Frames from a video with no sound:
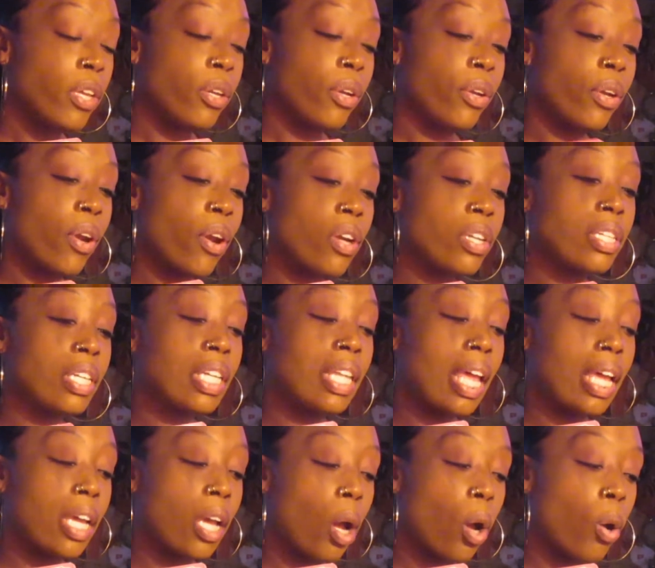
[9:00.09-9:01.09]
You're encouraged to
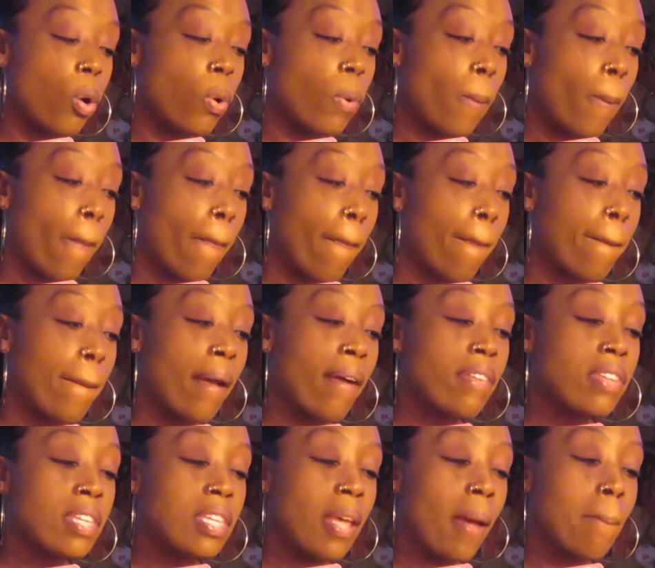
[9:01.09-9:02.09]
let go
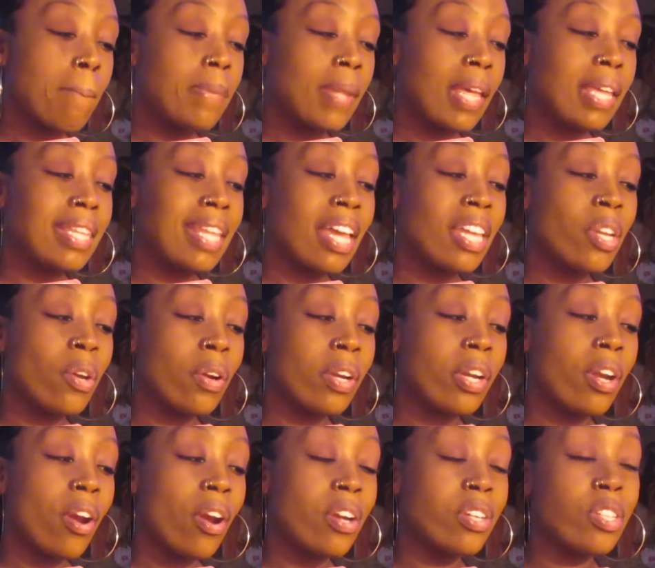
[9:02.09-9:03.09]
of something that you're
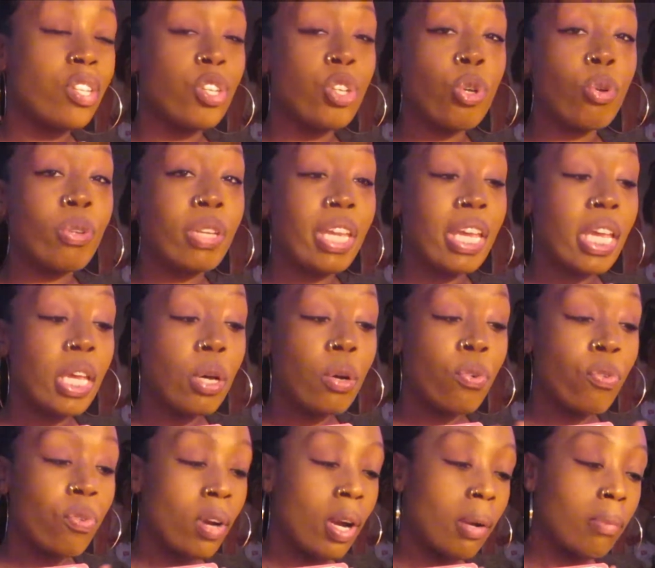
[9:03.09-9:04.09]
encouraged to truly heal
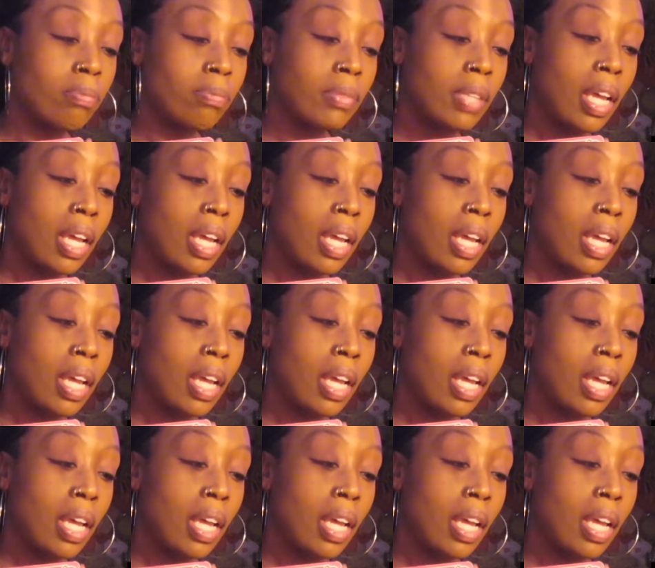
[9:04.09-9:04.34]
from,